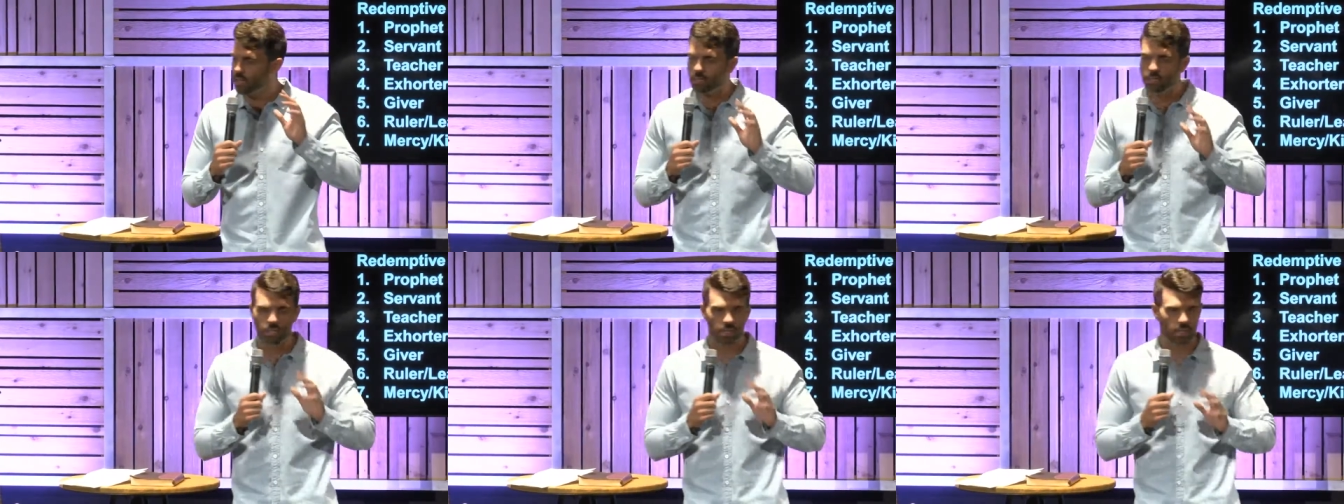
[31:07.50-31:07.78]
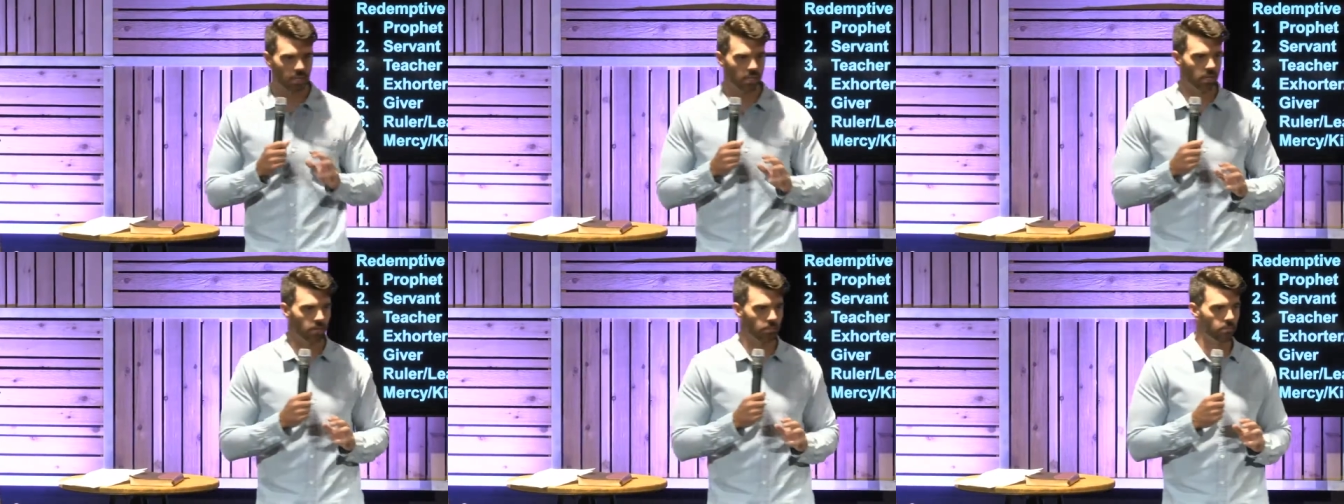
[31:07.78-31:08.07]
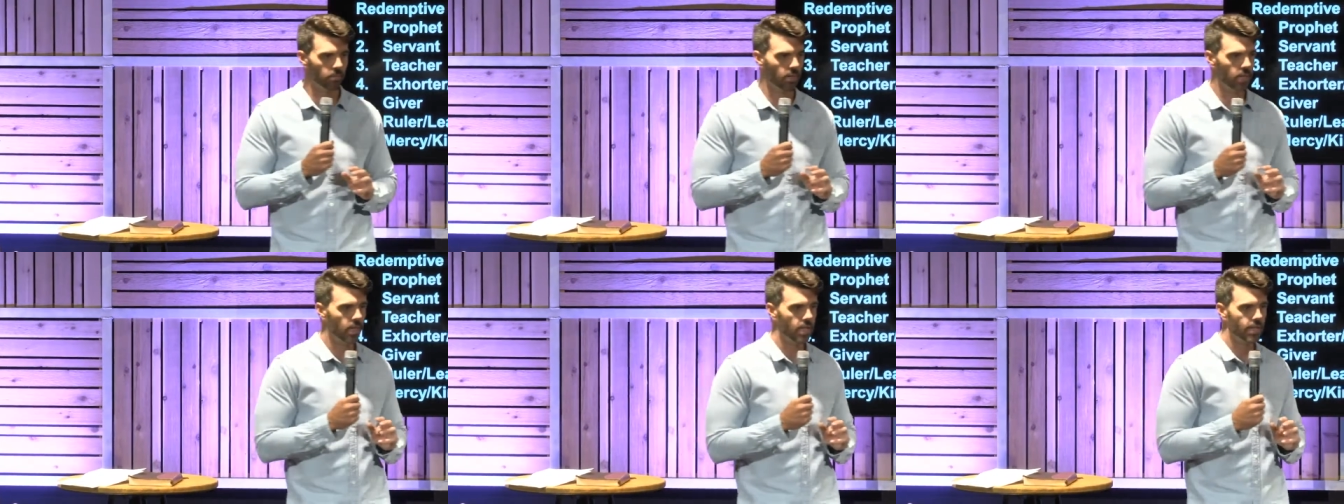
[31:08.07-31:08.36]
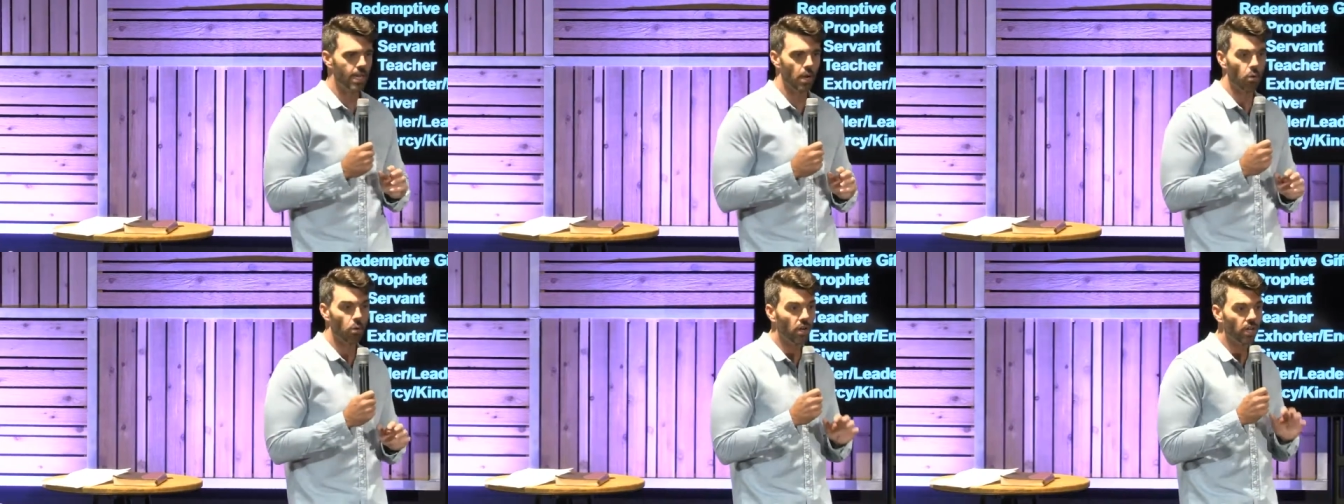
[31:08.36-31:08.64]
Him.
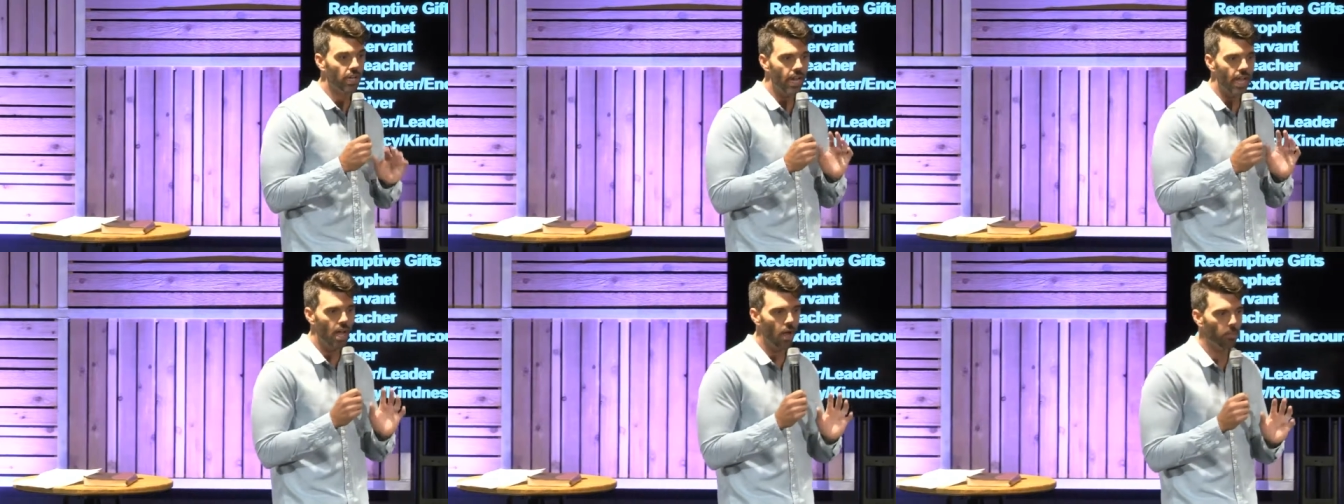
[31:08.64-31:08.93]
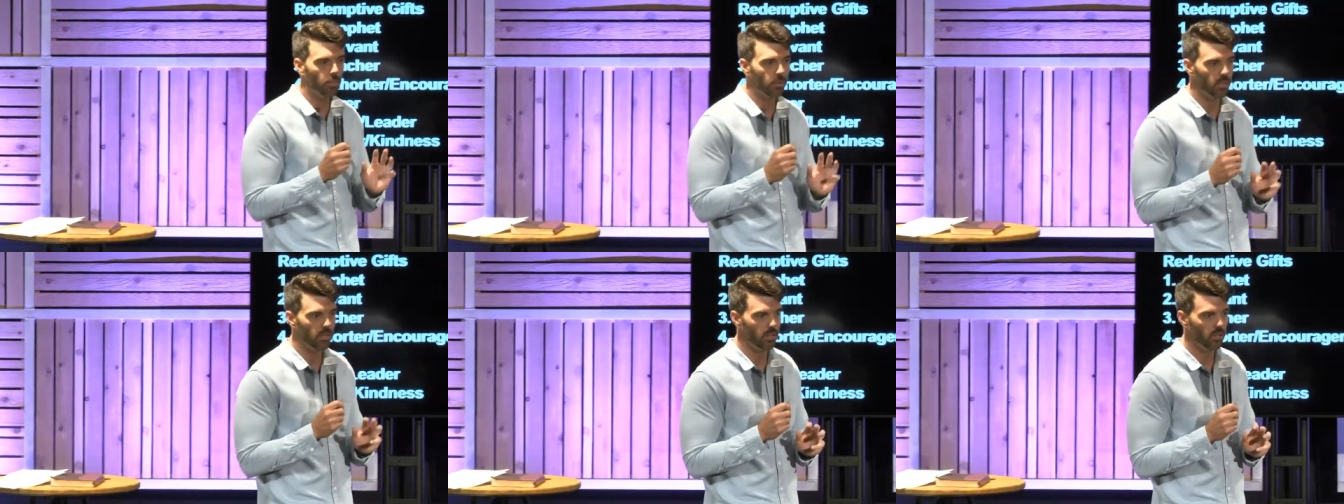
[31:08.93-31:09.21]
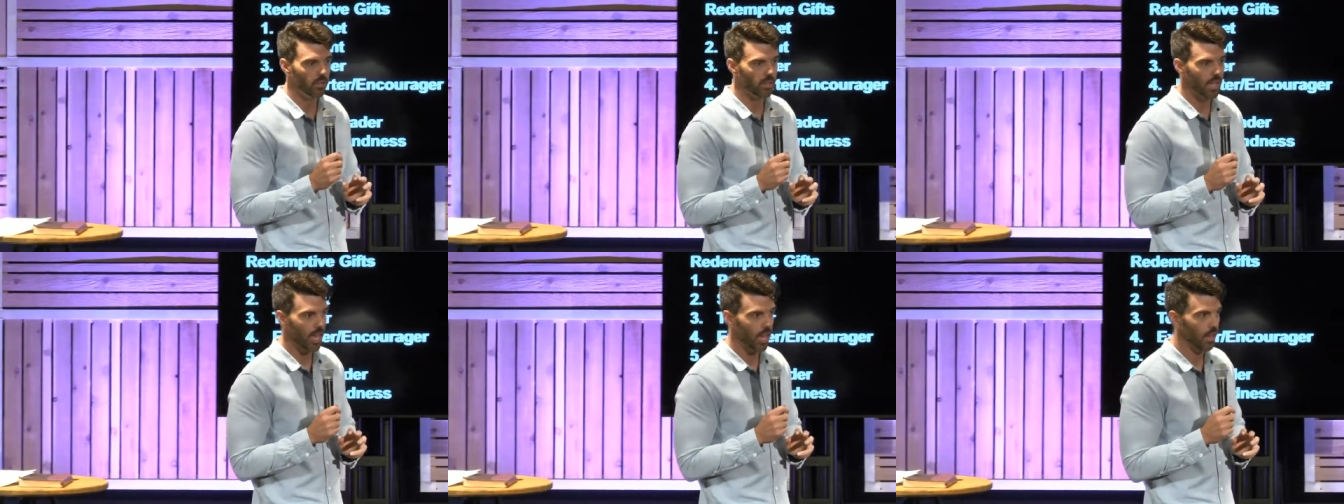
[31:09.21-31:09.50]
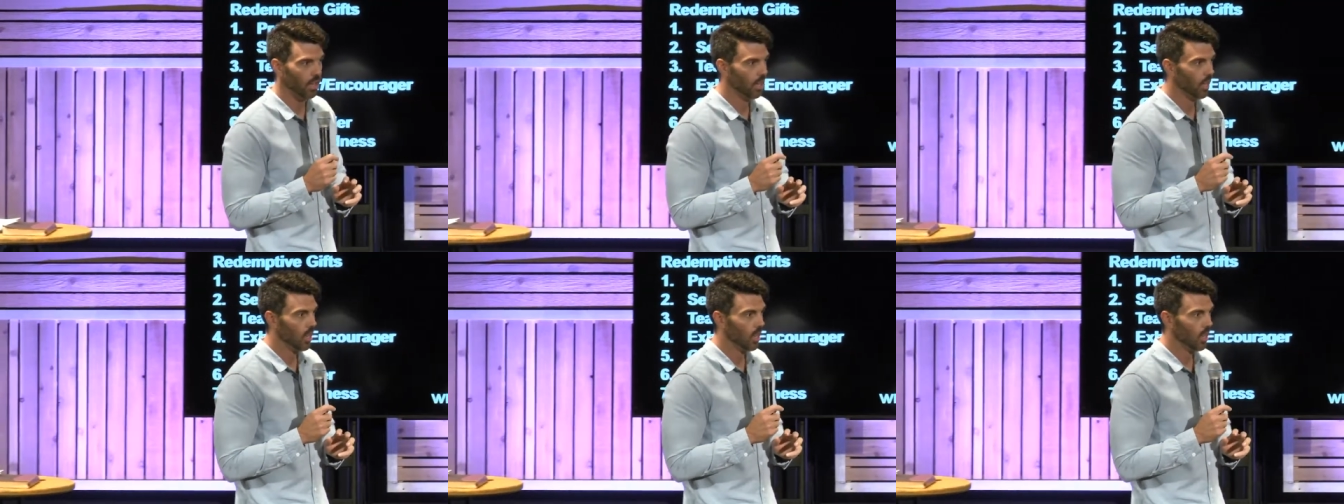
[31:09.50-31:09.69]
Now, we're going to help you do that.